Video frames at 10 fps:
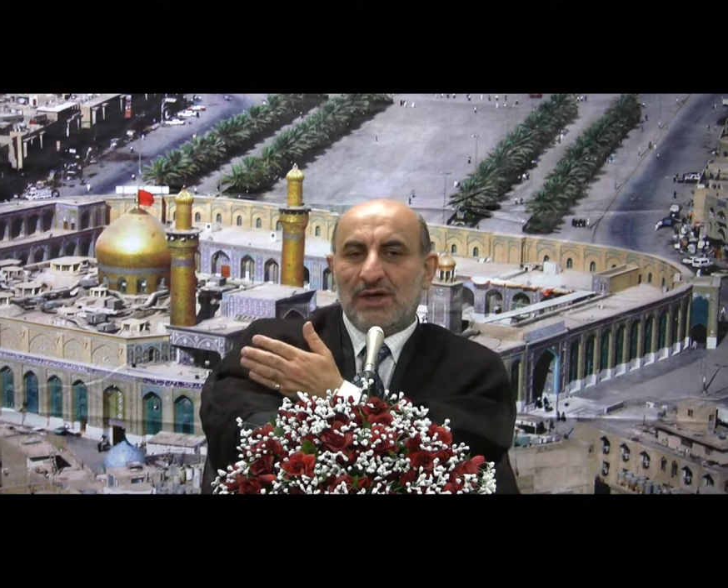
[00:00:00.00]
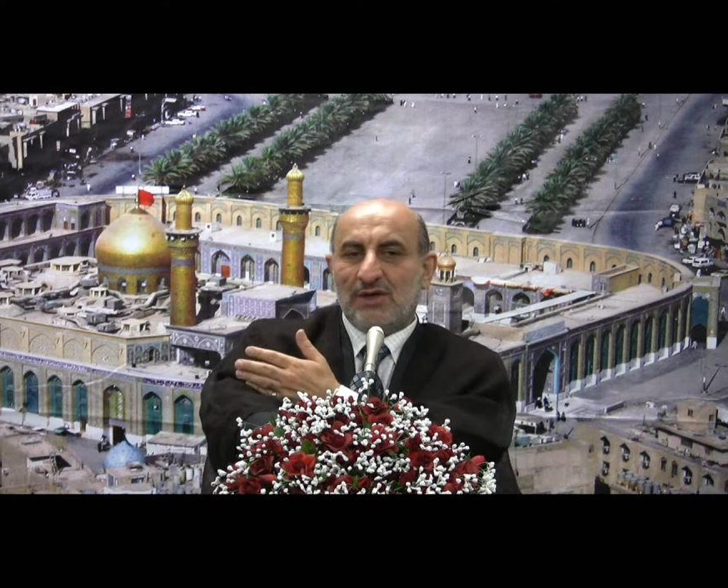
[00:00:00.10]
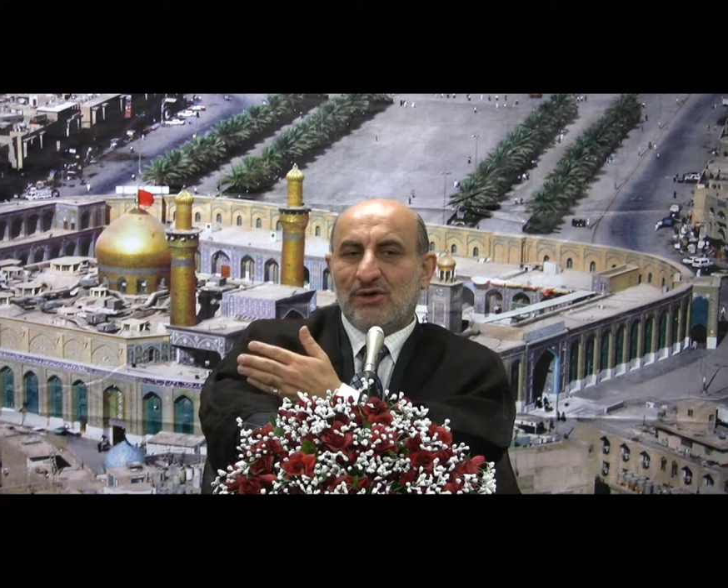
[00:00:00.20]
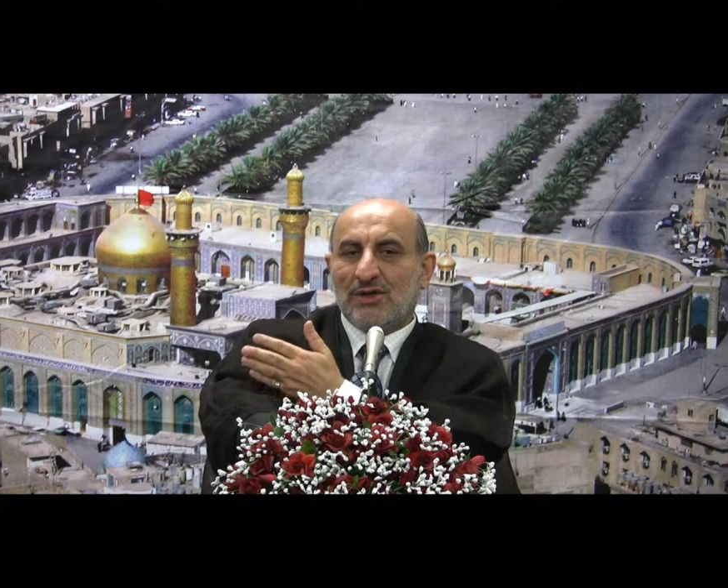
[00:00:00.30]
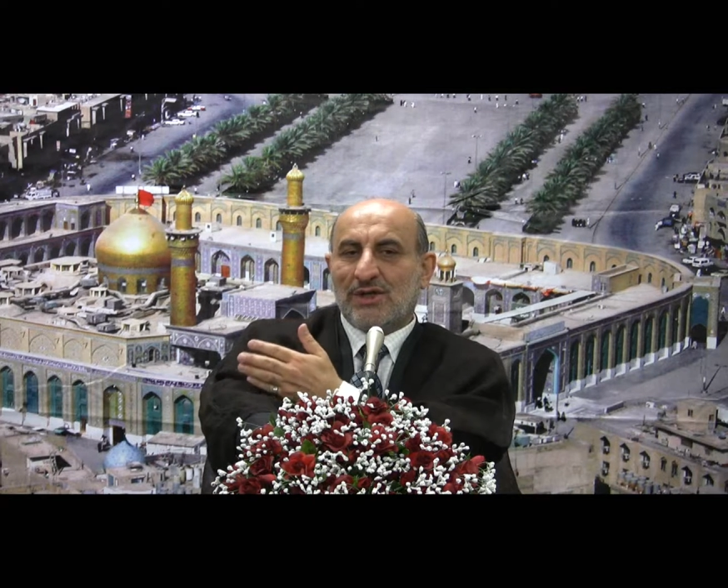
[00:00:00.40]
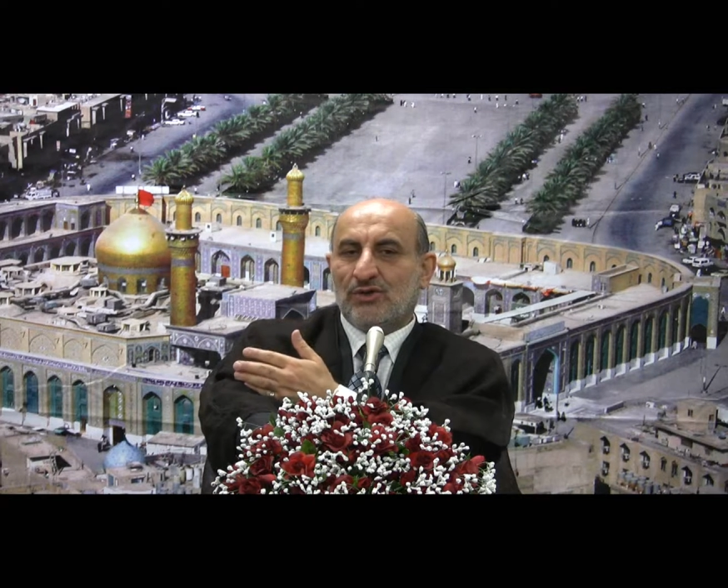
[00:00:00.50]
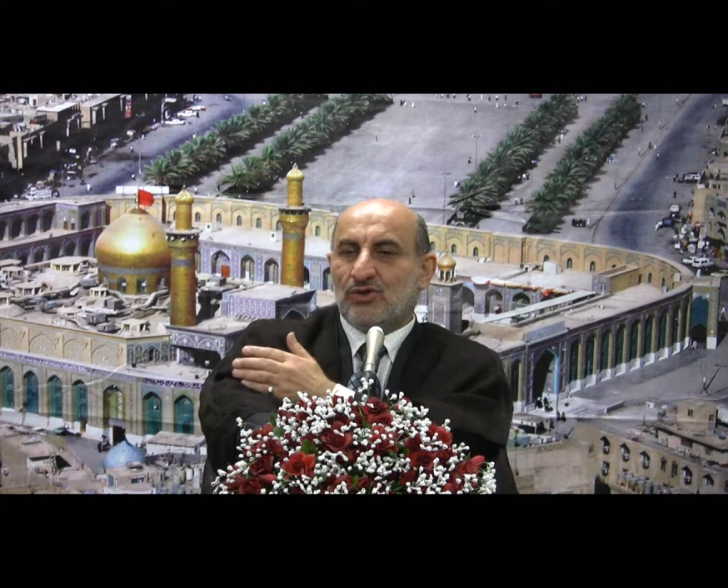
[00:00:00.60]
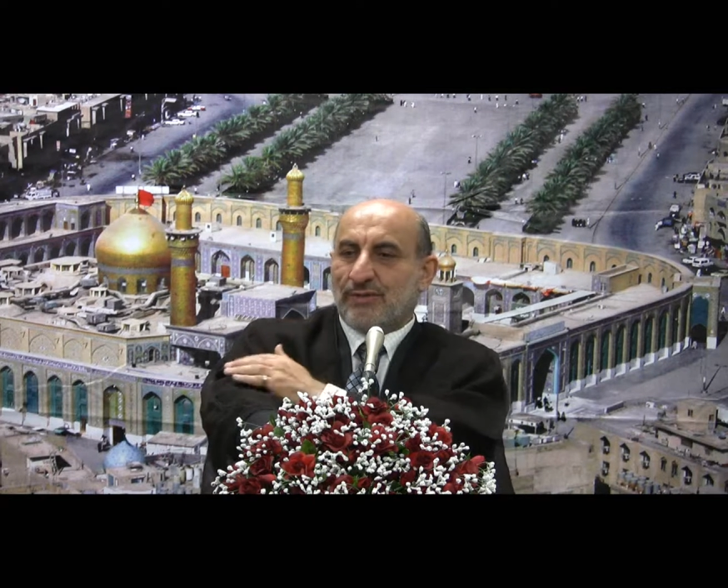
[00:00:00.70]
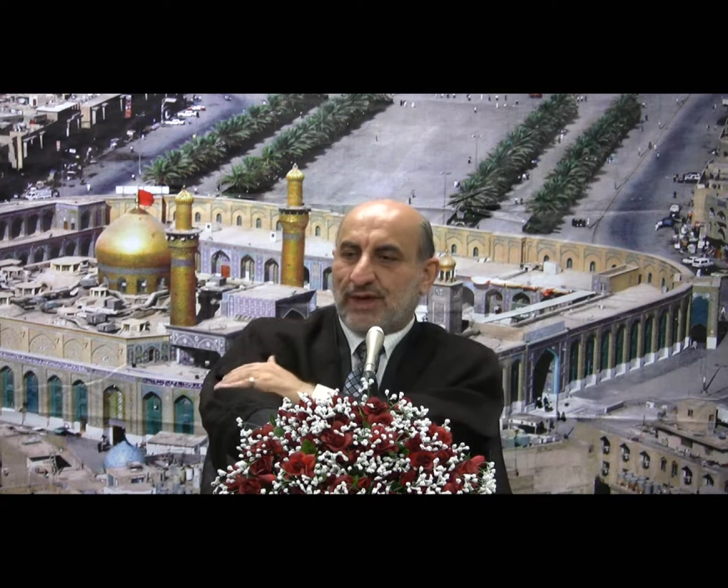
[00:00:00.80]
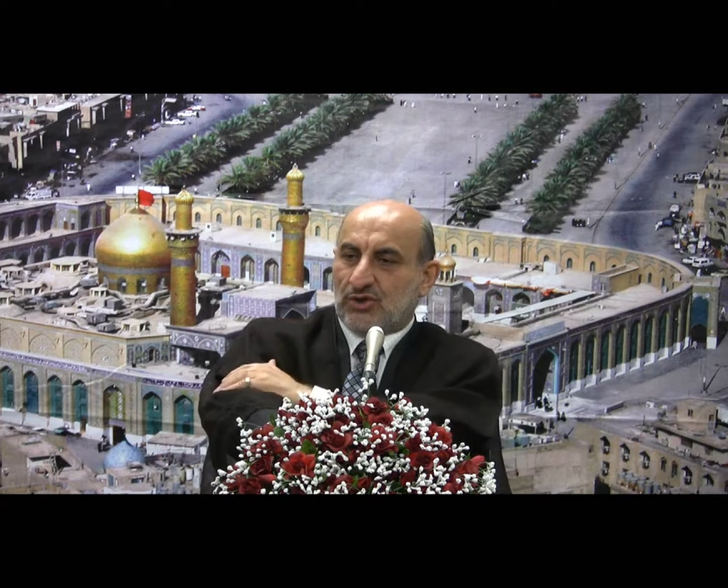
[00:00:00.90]
in order
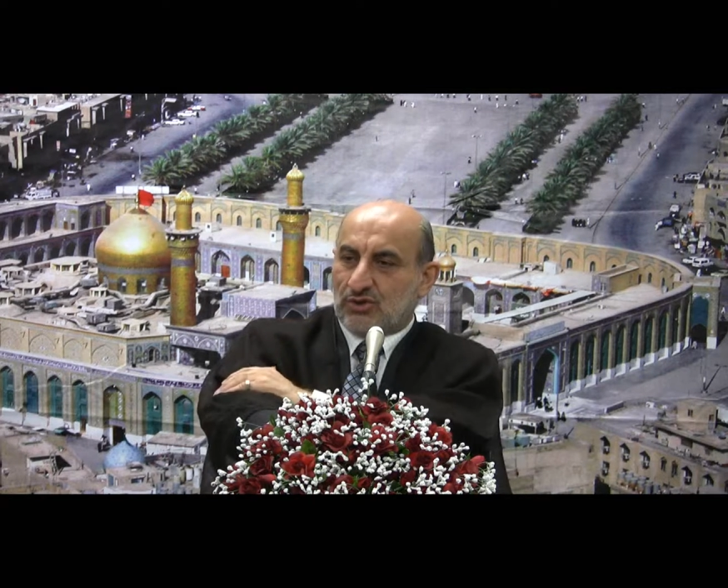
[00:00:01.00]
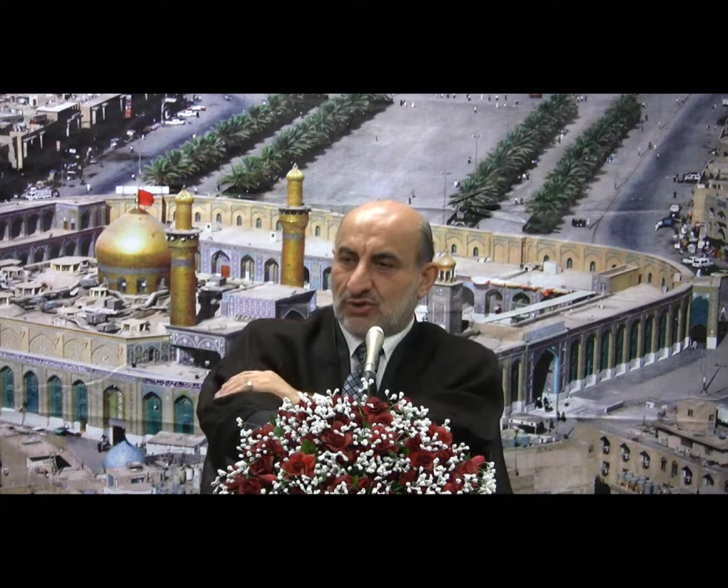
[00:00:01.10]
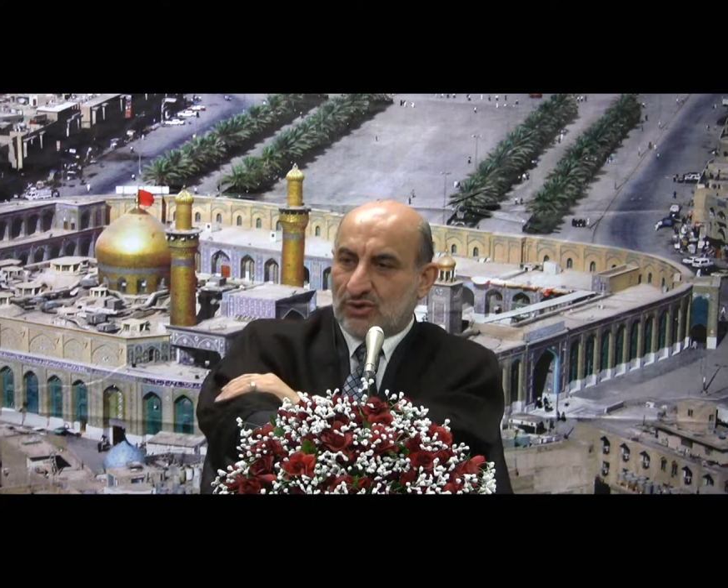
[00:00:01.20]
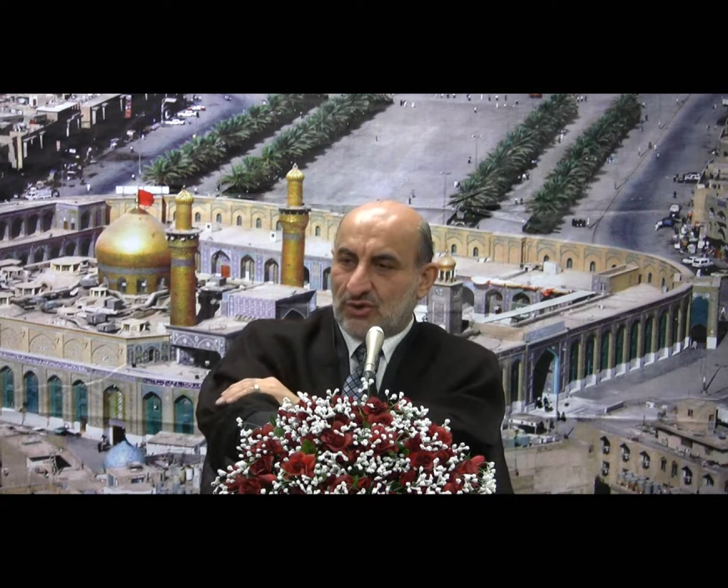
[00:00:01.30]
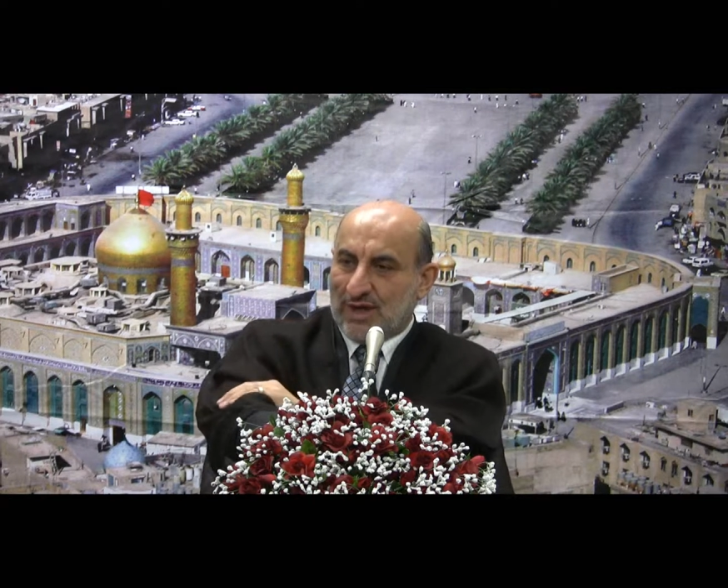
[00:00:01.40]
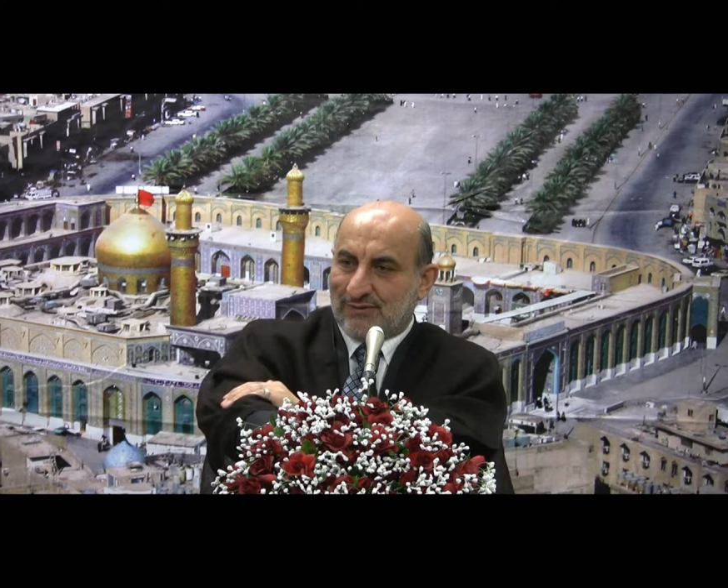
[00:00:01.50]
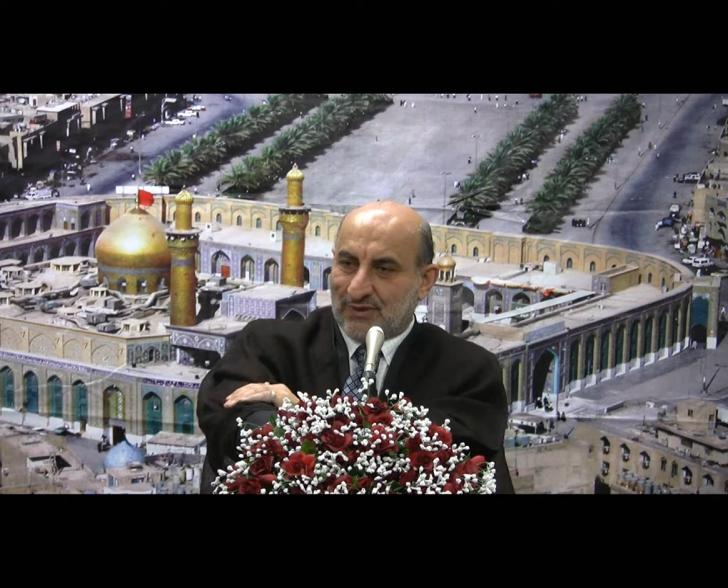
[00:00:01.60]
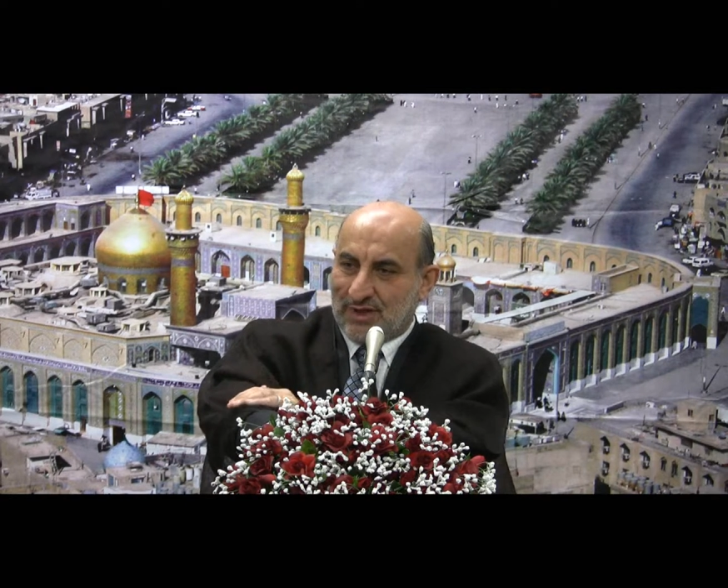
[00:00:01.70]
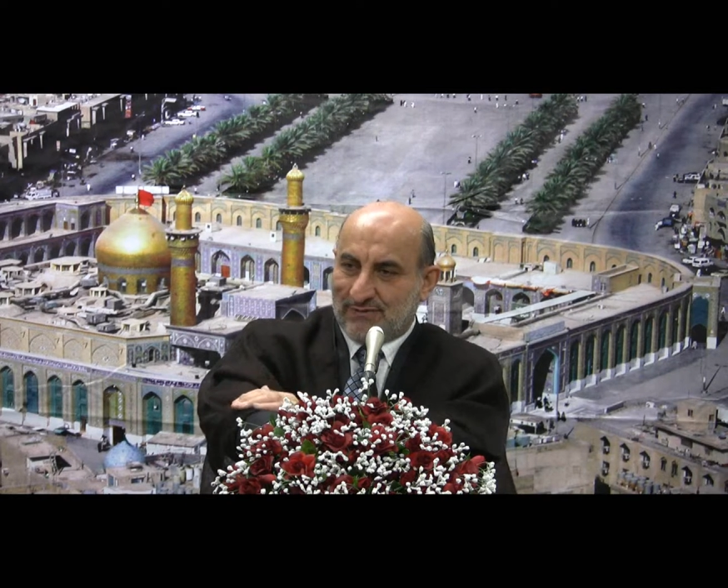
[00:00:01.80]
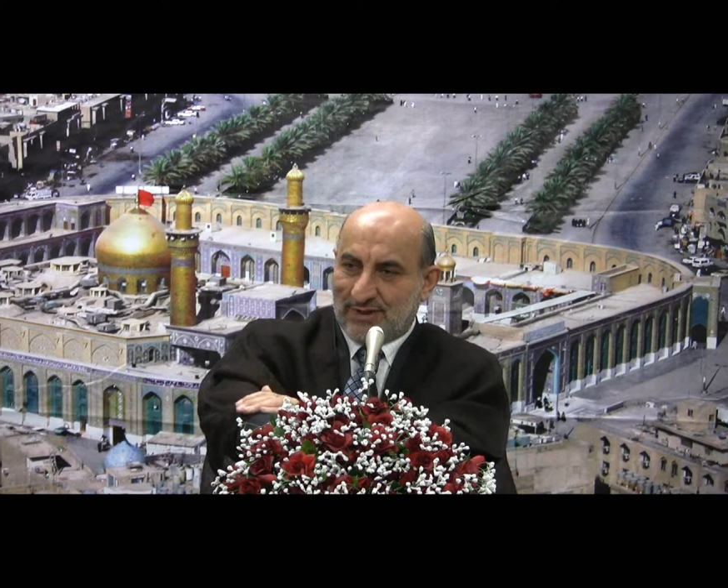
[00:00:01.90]
to make sure you
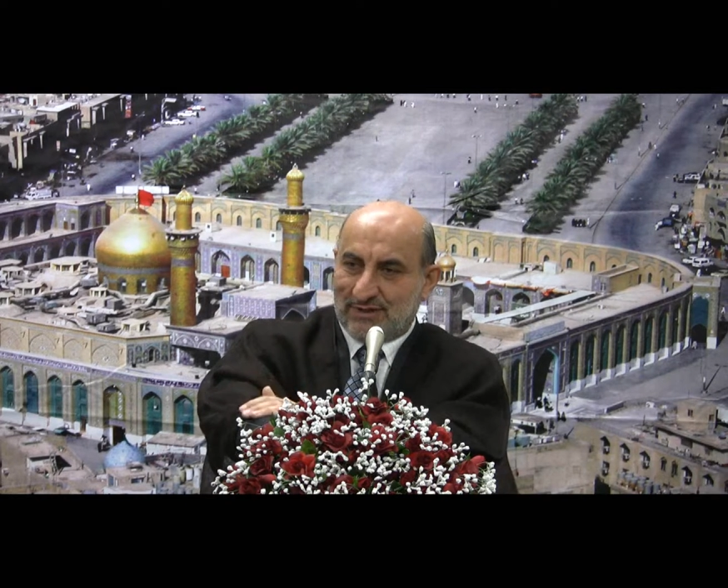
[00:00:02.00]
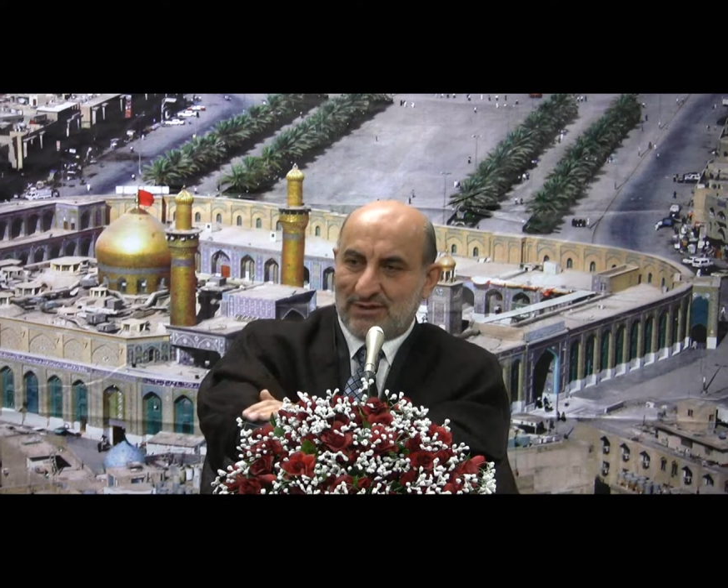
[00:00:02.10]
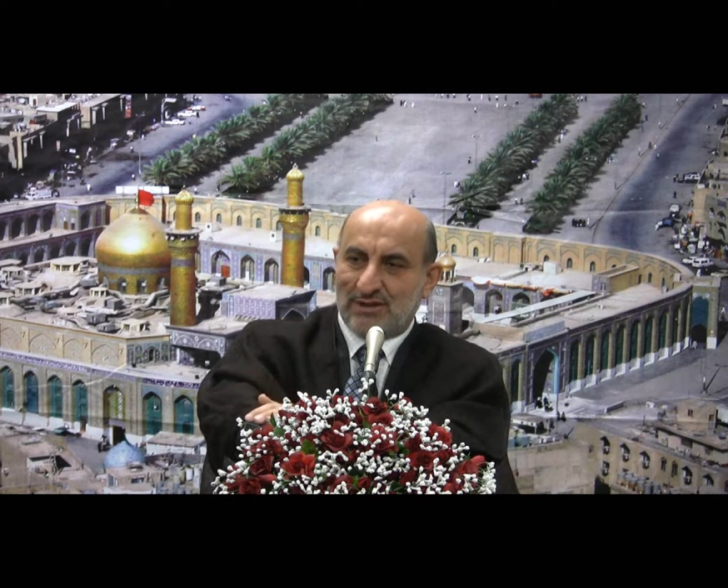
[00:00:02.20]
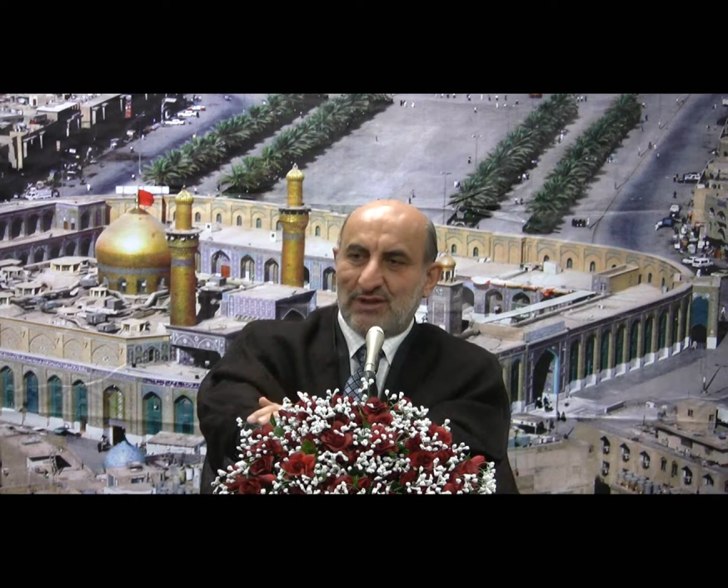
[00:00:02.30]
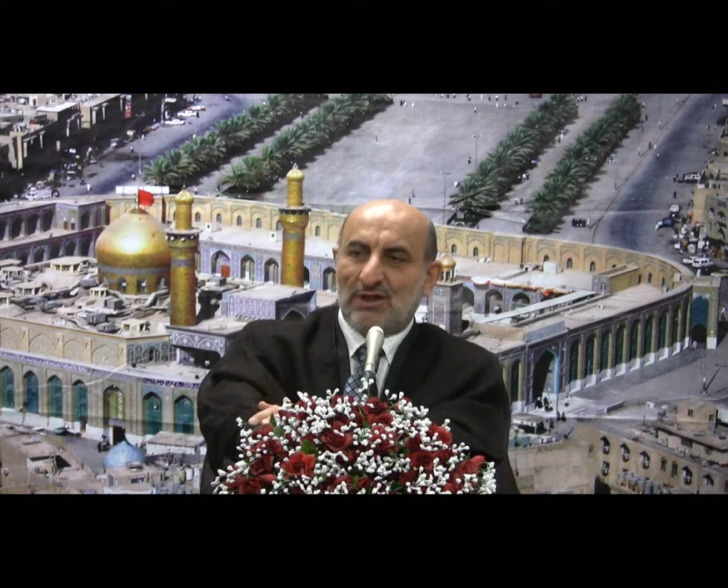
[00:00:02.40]
have covered